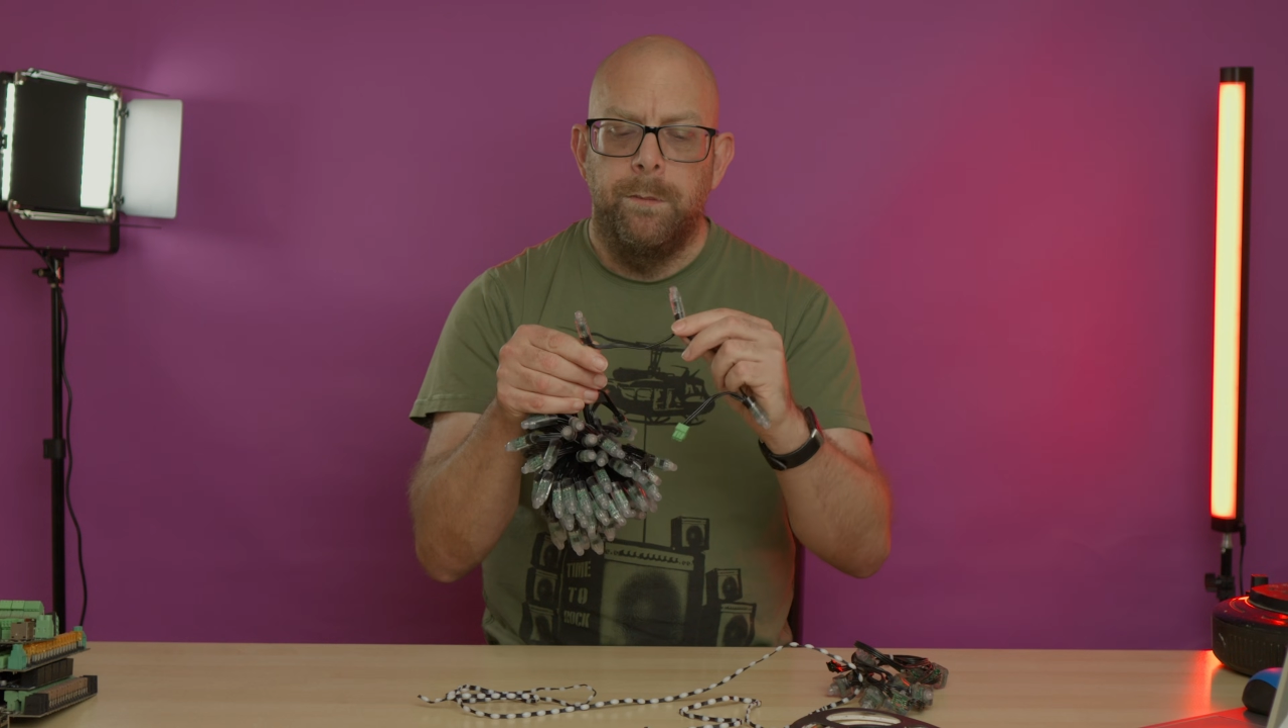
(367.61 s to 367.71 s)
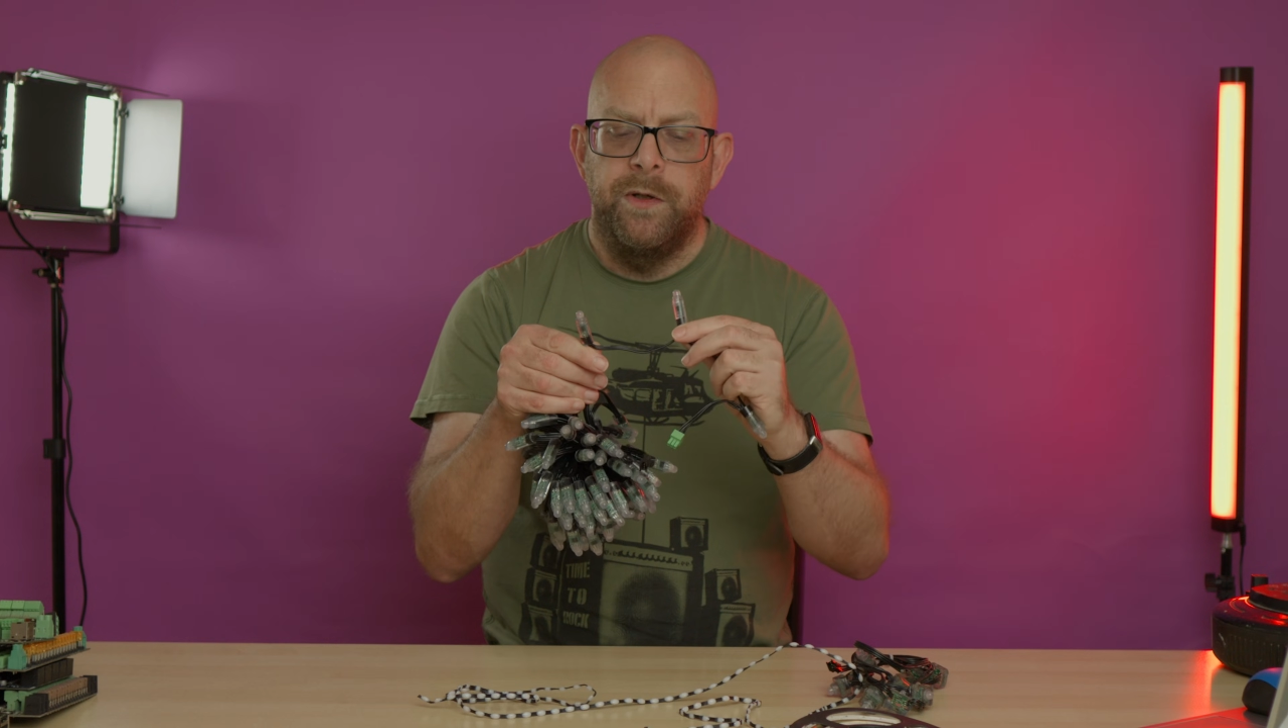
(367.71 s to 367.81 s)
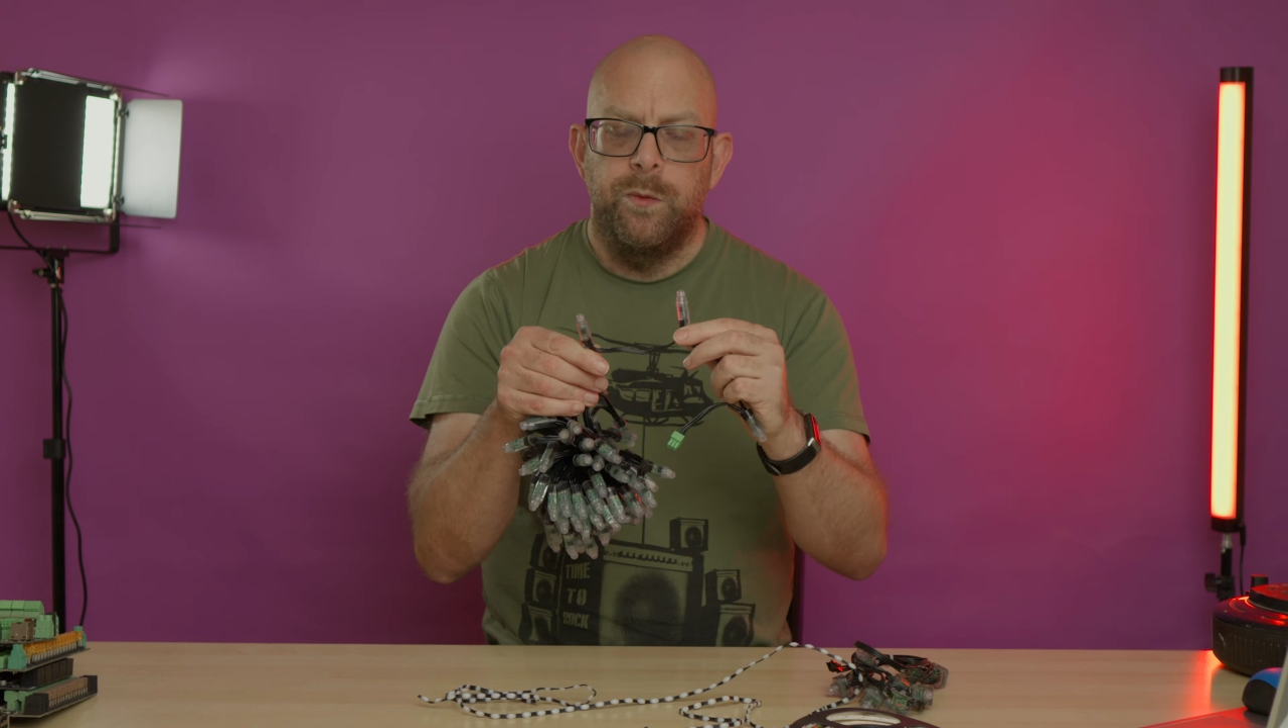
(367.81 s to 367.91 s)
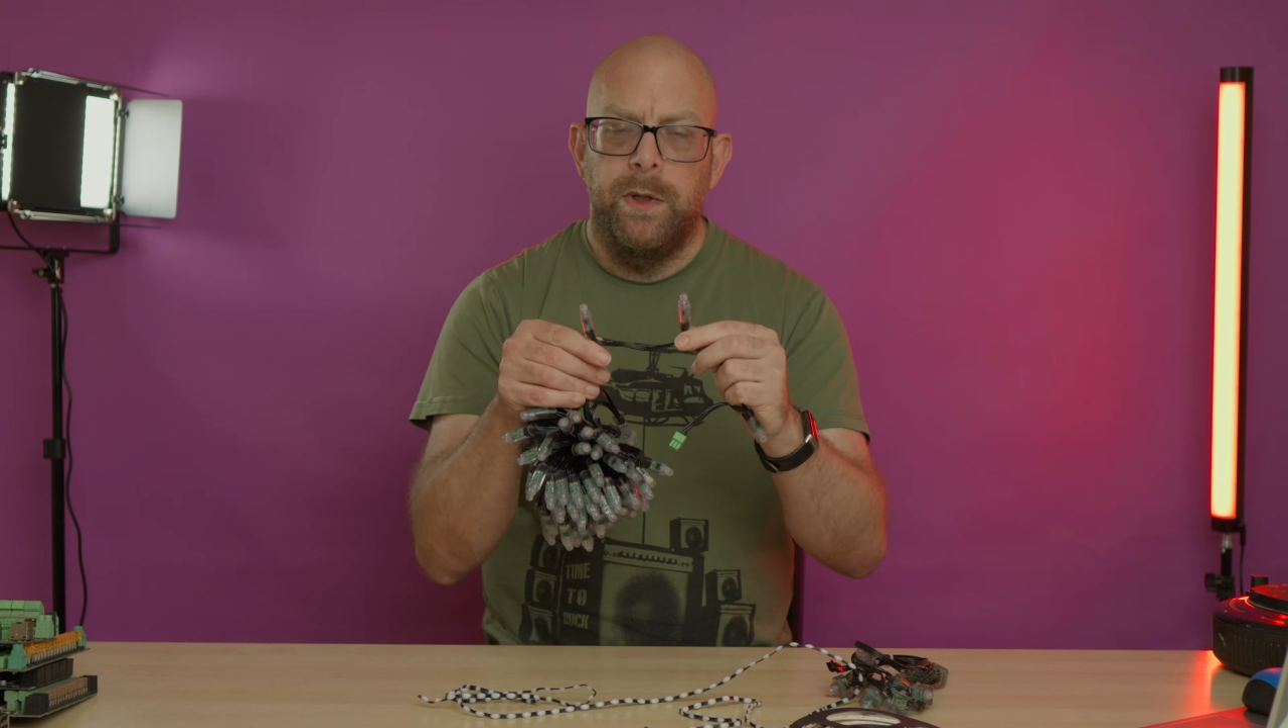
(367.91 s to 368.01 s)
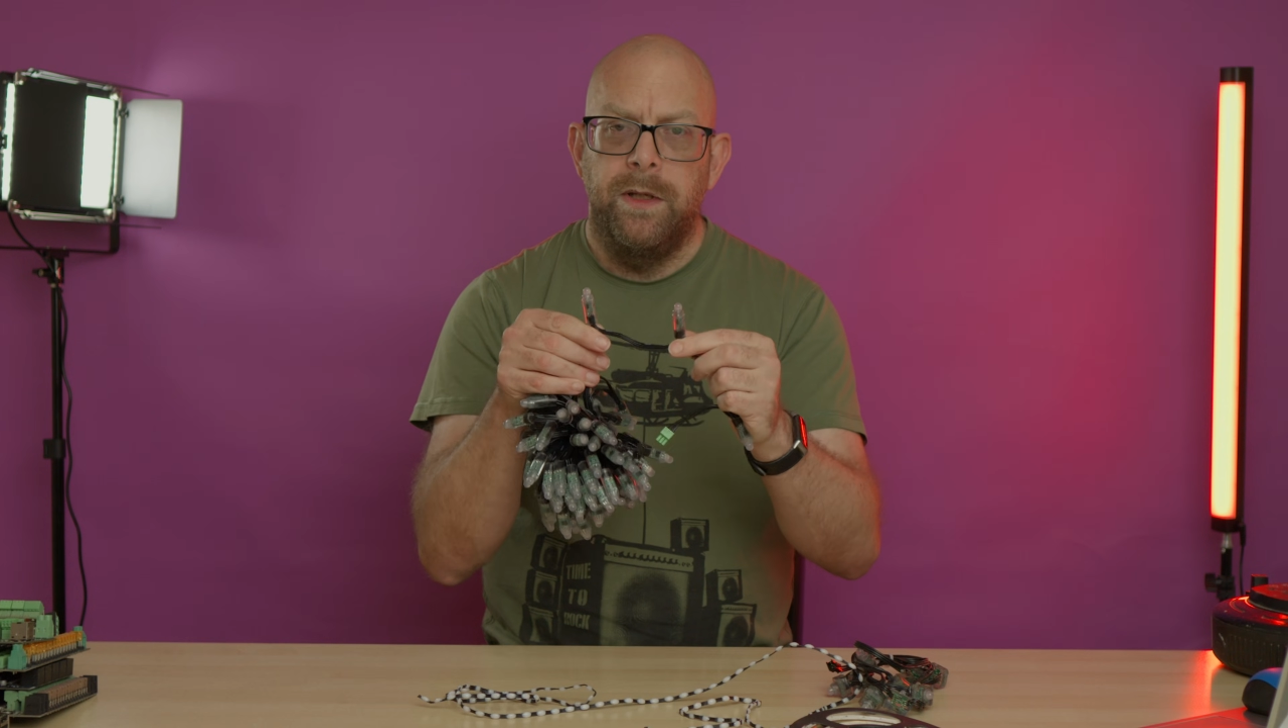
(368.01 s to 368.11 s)

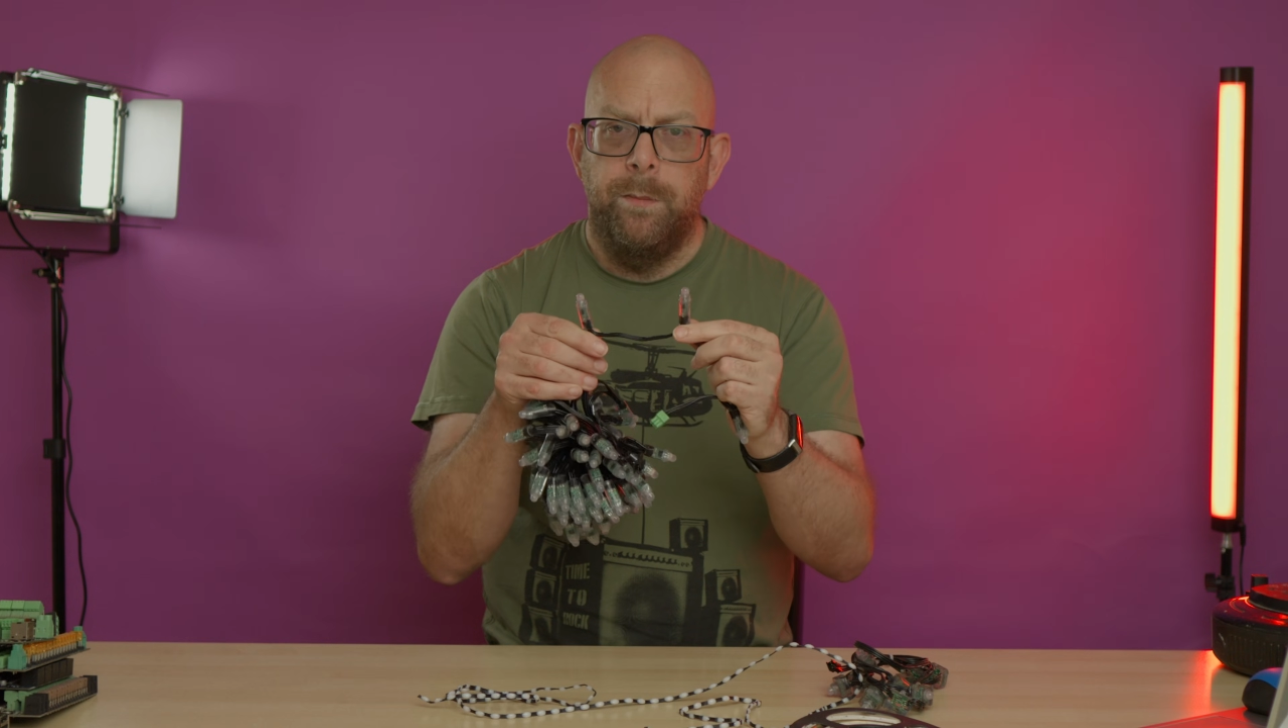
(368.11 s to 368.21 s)
between the